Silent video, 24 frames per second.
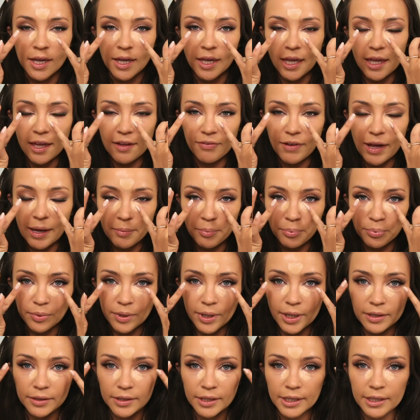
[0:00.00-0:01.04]
if I
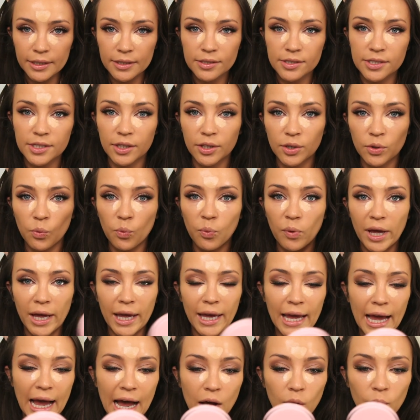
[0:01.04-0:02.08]
bring the concealer
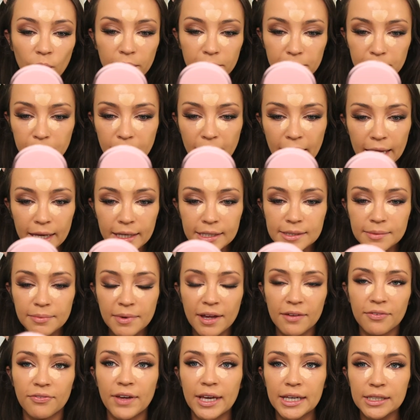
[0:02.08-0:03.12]
way out, it makes
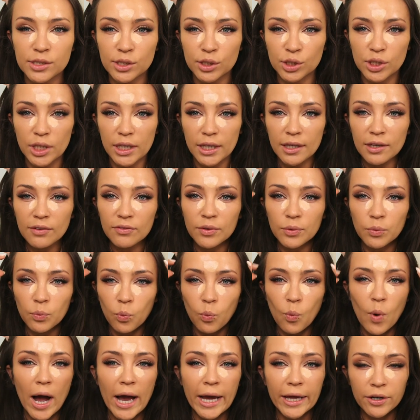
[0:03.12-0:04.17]
my face look even
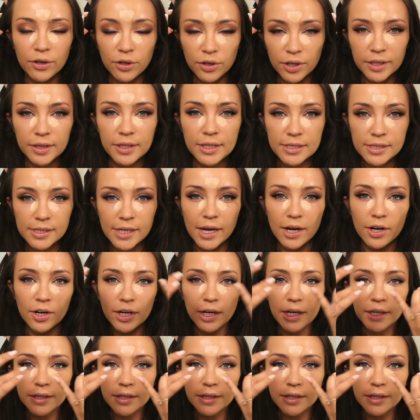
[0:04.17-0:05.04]
wider in this area.